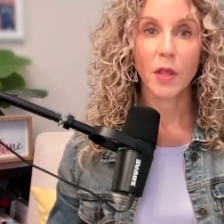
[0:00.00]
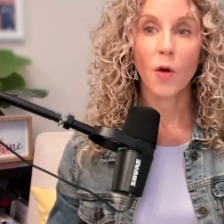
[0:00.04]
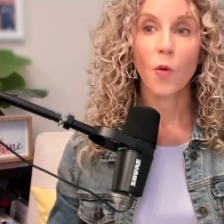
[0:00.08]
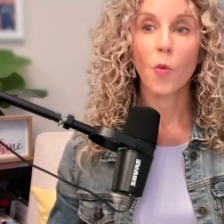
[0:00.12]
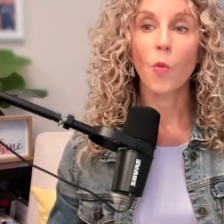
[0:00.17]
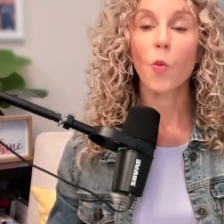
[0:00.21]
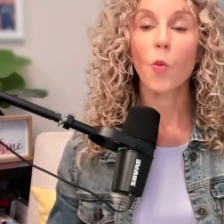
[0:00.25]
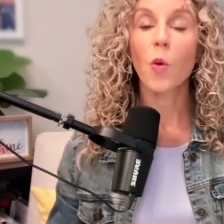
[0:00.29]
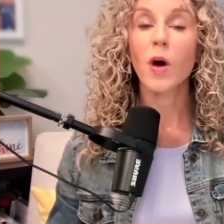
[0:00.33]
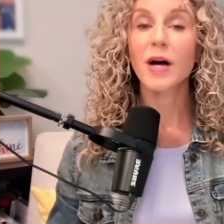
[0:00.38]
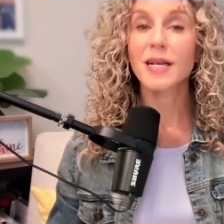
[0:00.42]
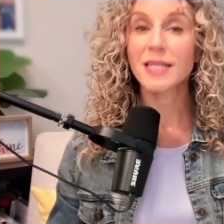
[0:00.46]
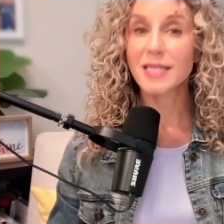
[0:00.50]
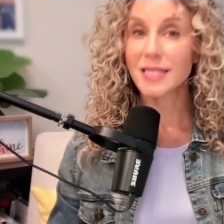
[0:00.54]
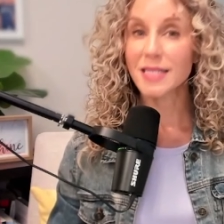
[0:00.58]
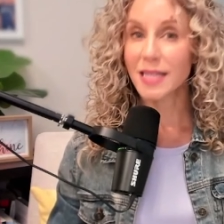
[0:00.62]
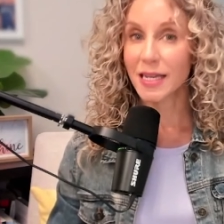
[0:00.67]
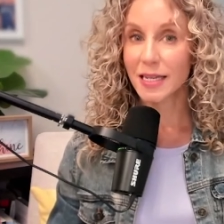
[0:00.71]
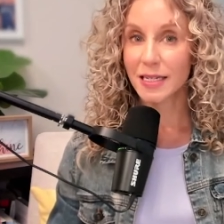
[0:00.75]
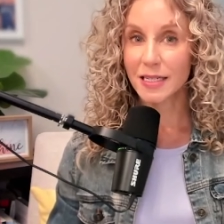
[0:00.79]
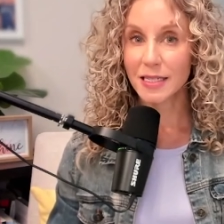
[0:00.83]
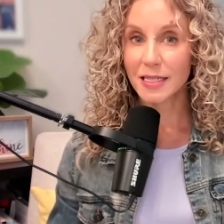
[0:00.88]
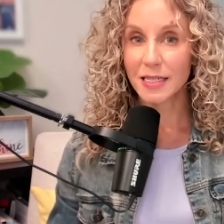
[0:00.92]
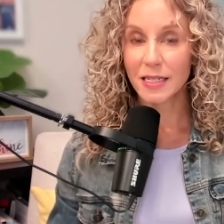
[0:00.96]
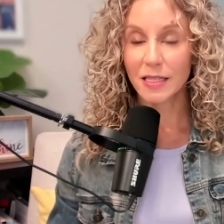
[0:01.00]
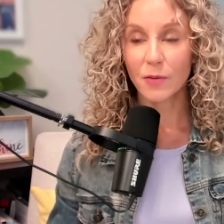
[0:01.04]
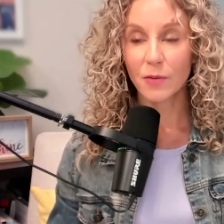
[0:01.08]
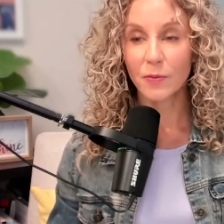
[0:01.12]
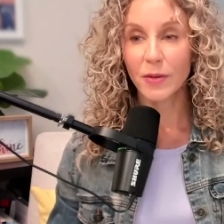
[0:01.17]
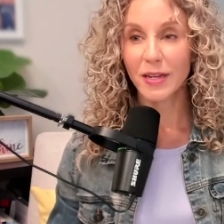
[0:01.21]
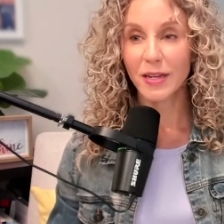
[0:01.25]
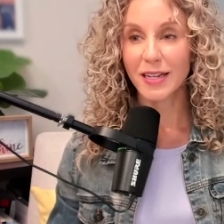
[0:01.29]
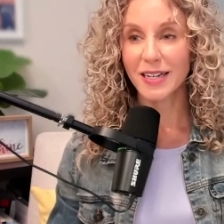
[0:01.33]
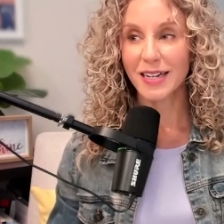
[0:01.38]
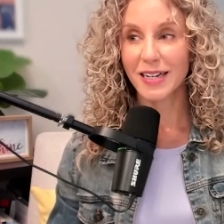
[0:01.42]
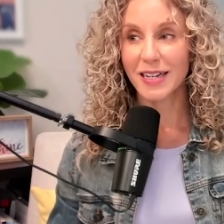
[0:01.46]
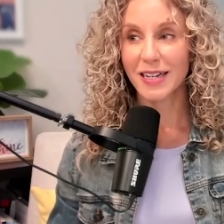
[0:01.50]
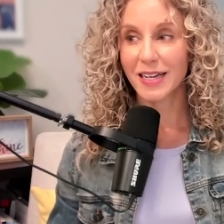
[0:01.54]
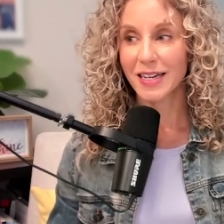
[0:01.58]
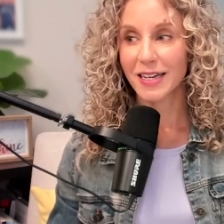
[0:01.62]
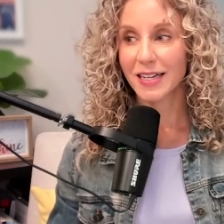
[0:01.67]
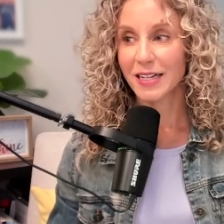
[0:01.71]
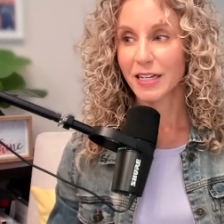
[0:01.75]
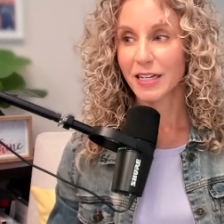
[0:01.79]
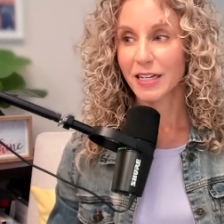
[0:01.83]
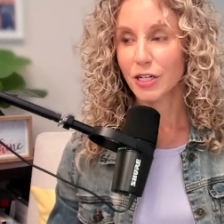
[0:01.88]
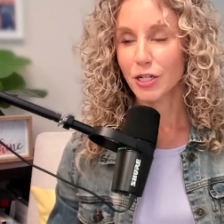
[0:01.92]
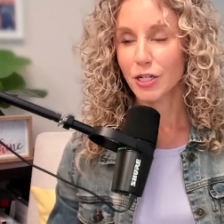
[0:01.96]
wasn't that we
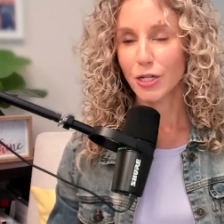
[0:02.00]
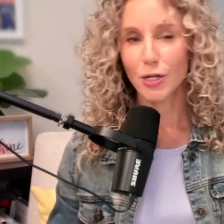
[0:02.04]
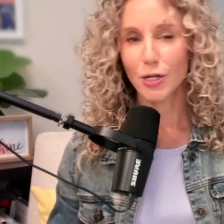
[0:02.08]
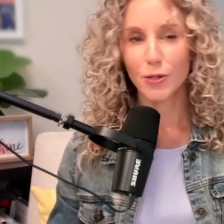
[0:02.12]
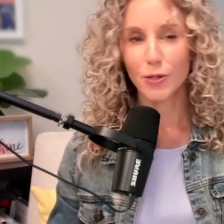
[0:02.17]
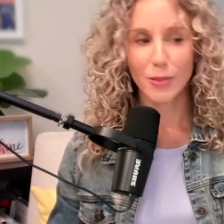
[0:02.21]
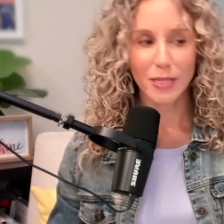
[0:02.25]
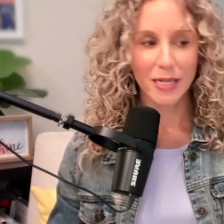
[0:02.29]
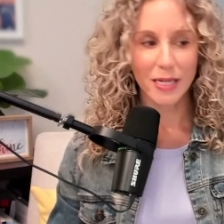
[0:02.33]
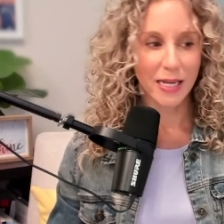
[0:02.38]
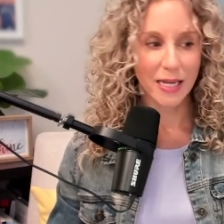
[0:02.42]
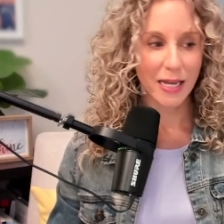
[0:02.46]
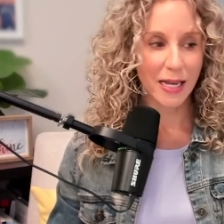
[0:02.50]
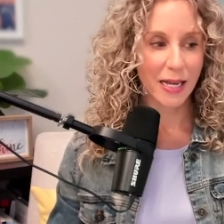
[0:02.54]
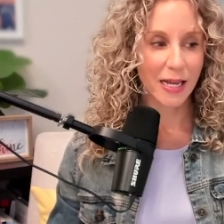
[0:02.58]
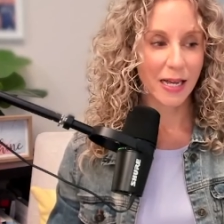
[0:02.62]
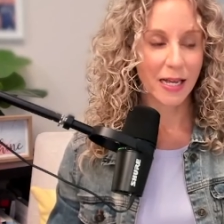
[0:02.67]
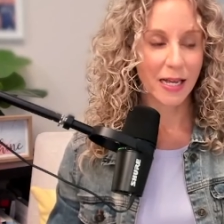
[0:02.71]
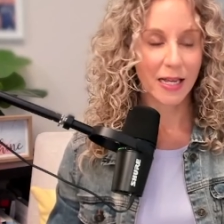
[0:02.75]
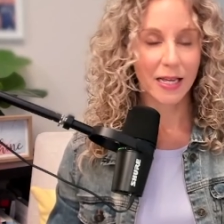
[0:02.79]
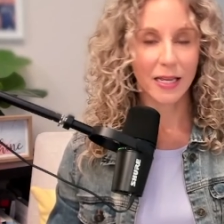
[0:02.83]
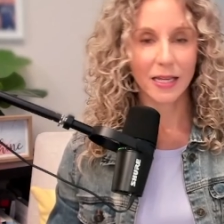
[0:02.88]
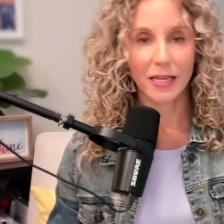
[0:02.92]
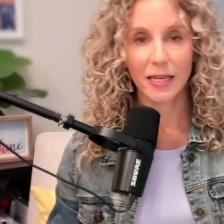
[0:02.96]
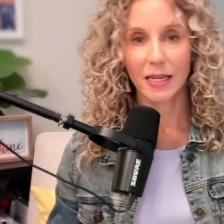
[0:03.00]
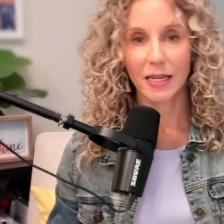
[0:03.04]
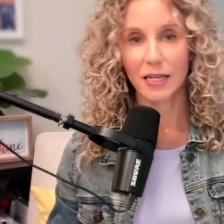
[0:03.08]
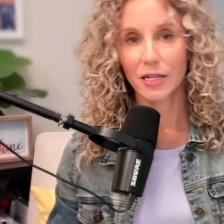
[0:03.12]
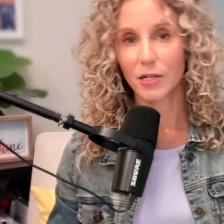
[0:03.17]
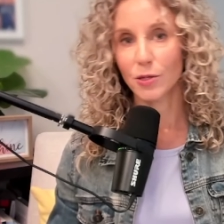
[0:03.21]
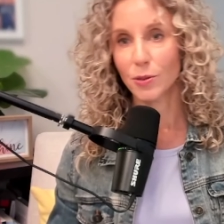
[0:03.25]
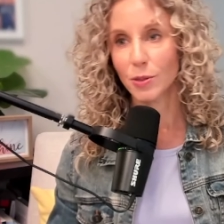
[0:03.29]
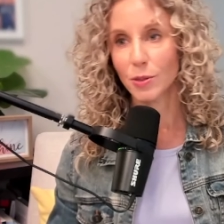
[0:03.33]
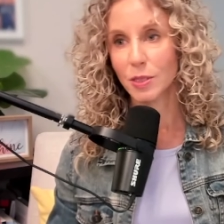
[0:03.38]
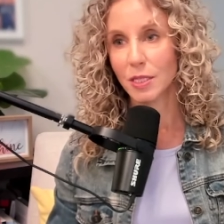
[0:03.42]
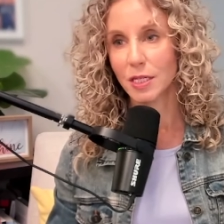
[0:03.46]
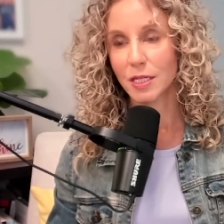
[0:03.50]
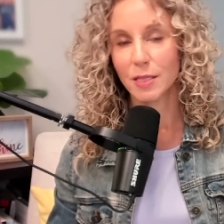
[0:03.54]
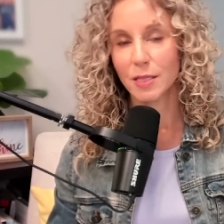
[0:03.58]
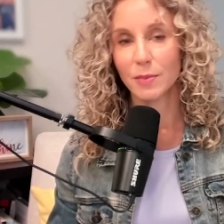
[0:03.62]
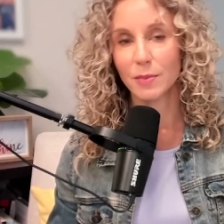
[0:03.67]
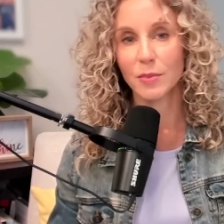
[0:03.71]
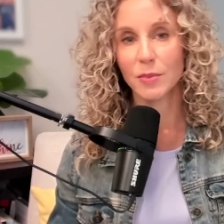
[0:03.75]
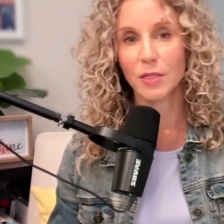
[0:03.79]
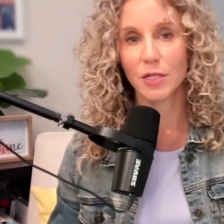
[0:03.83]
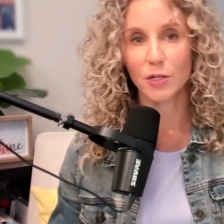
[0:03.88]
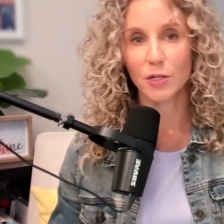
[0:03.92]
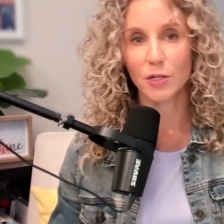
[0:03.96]
needed new tech and new
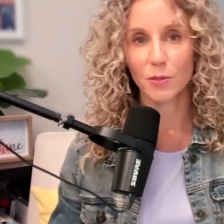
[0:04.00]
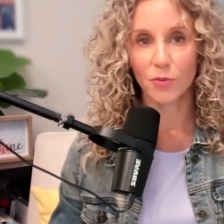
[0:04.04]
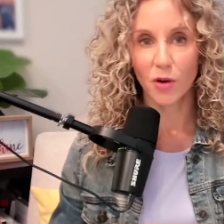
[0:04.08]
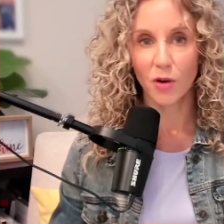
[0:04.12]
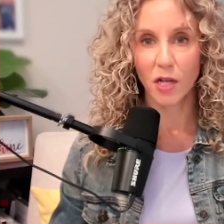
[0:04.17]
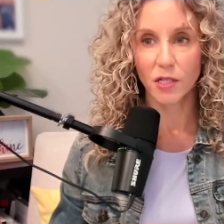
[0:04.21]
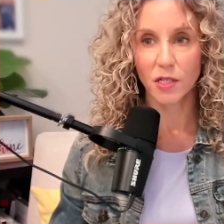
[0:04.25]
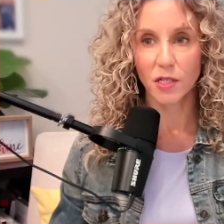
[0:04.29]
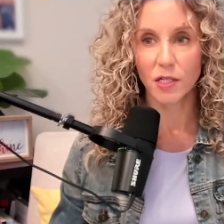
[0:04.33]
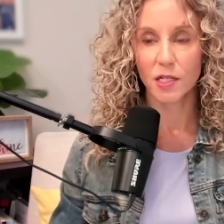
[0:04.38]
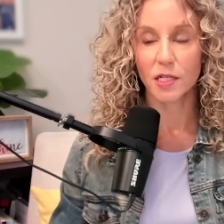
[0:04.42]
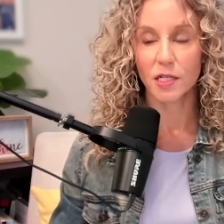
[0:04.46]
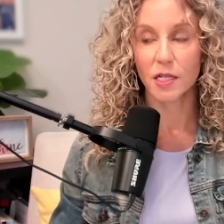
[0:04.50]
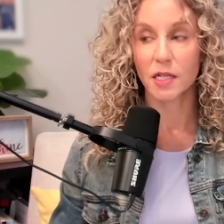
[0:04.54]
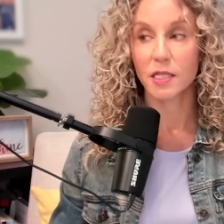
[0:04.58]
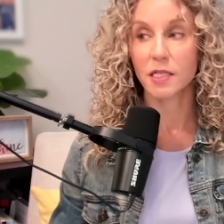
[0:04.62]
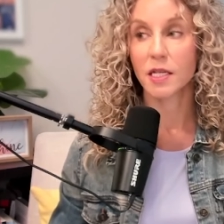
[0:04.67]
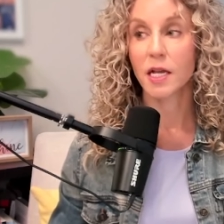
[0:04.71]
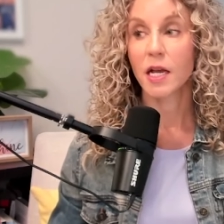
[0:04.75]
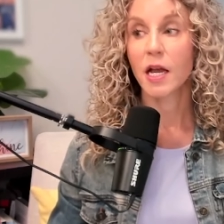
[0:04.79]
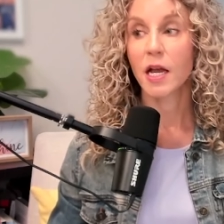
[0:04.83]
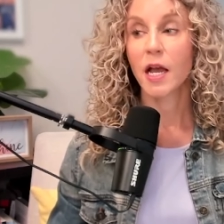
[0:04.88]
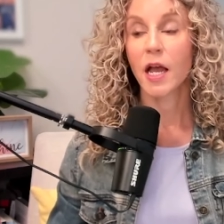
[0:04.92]
systems and new processes.